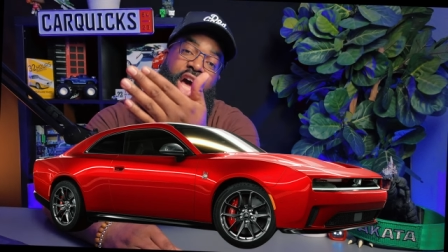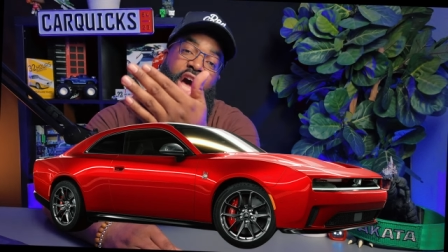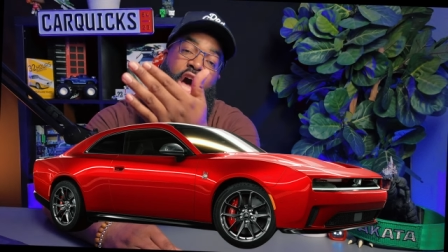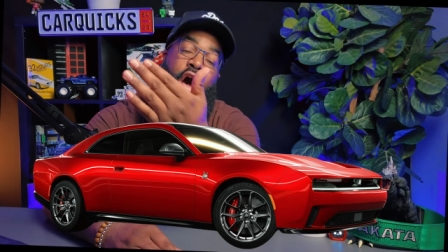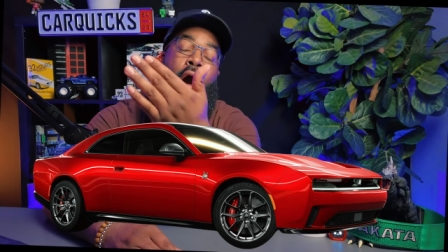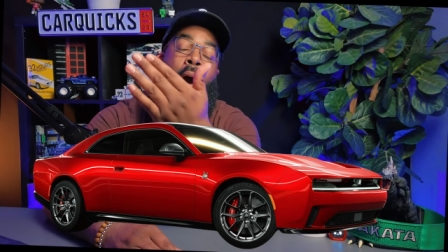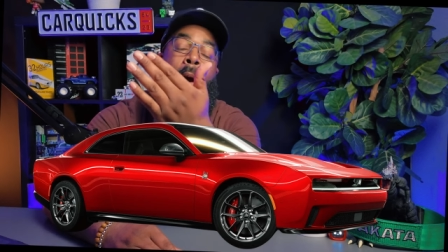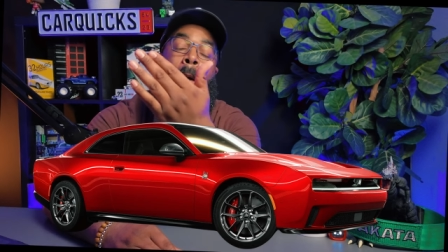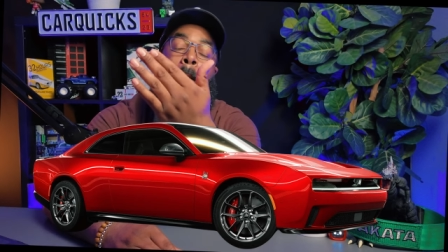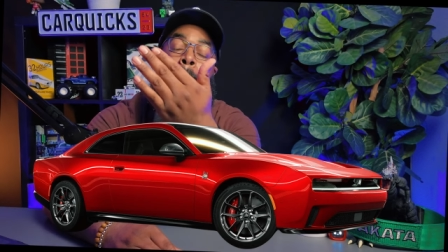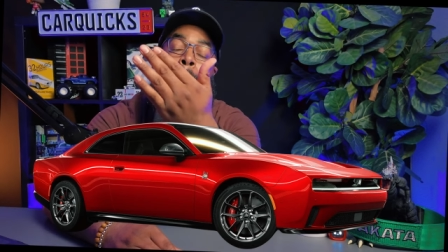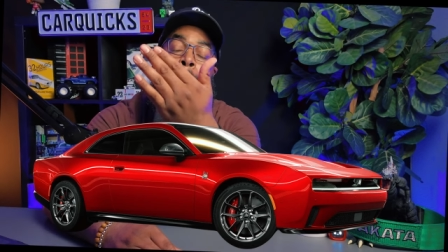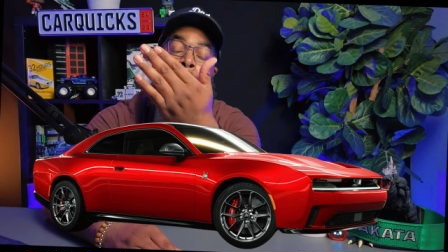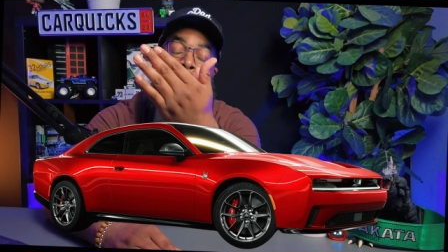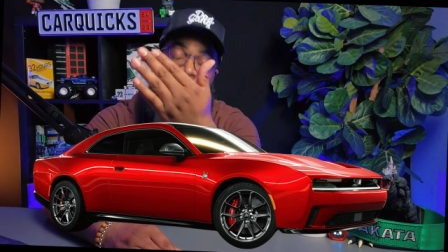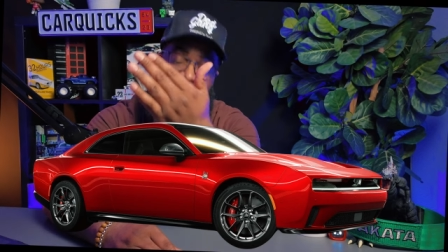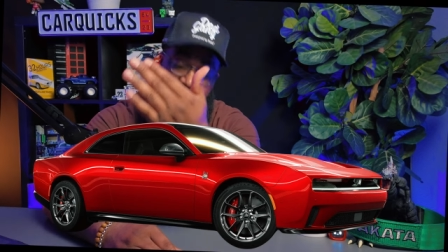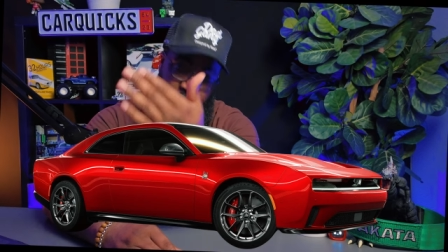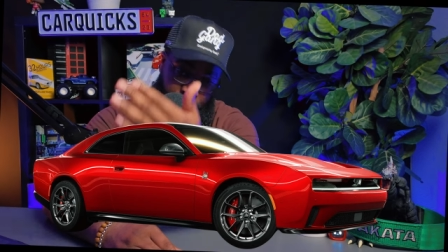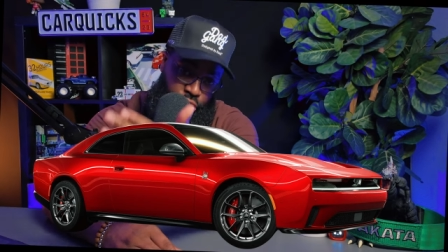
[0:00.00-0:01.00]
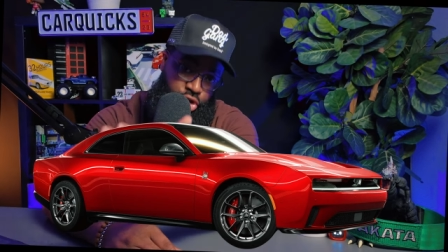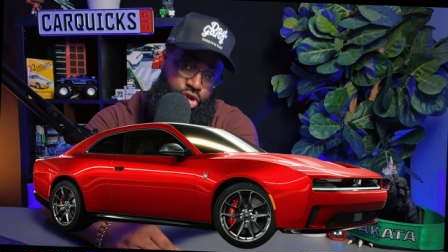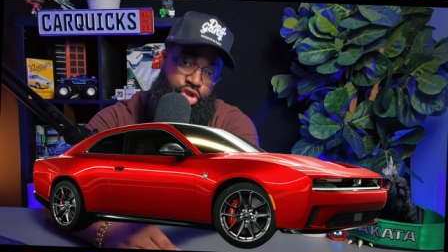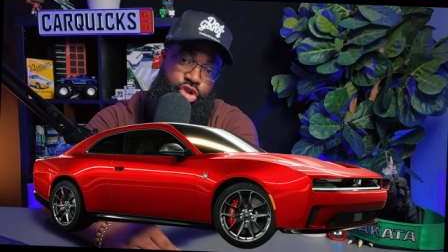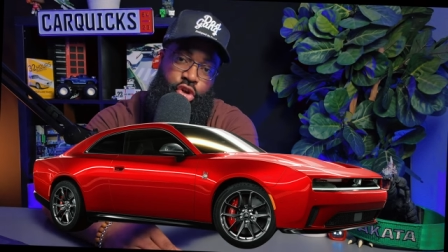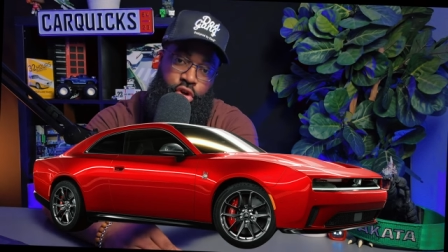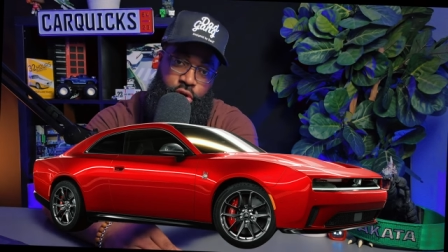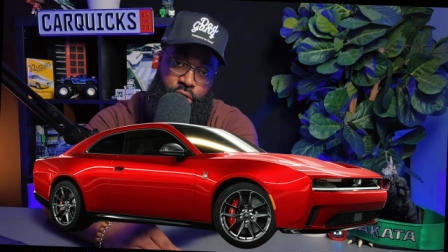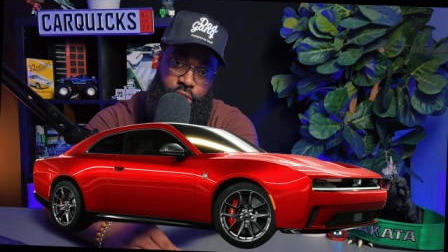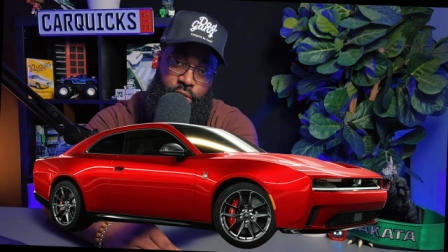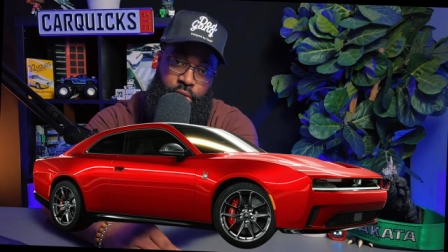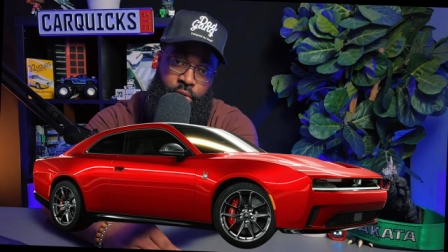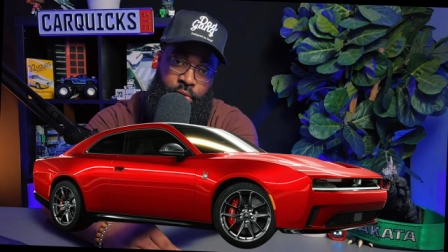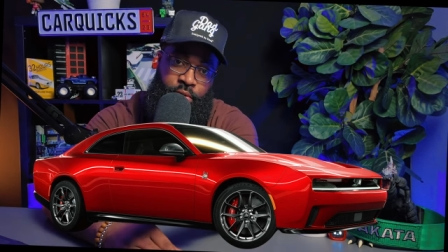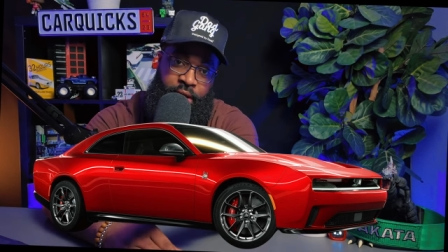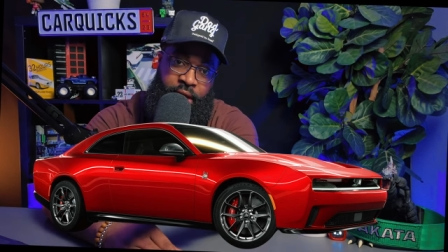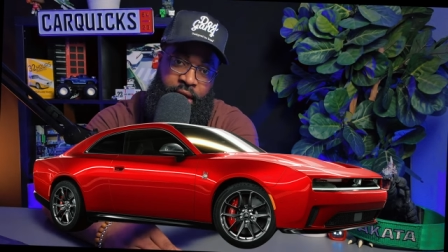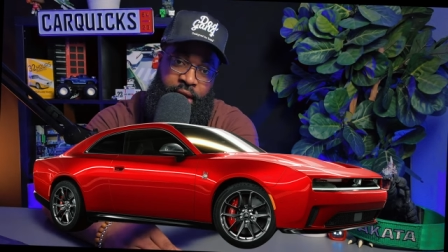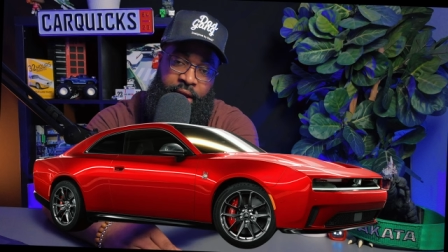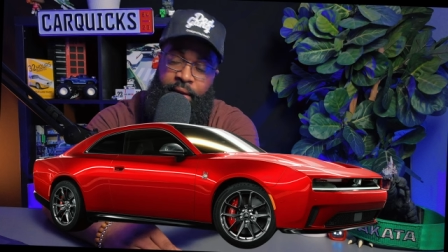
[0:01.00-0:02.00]
a monster.
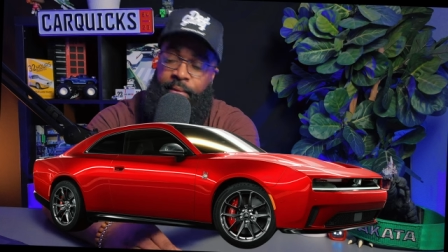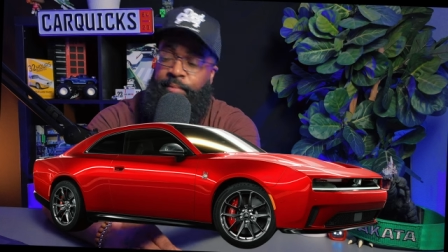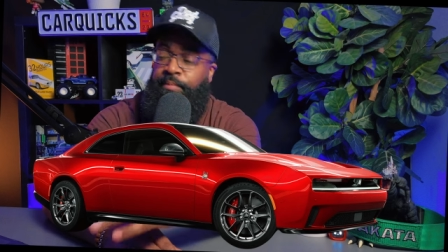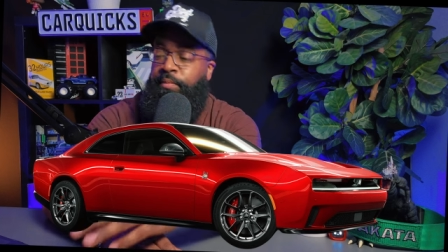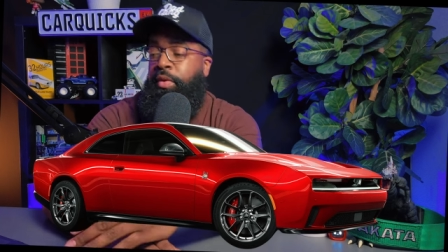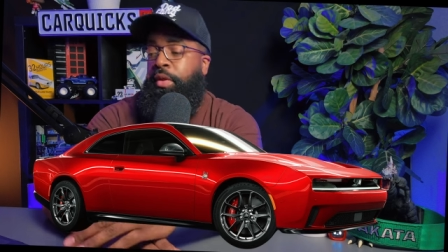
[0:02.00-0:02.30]
Okay.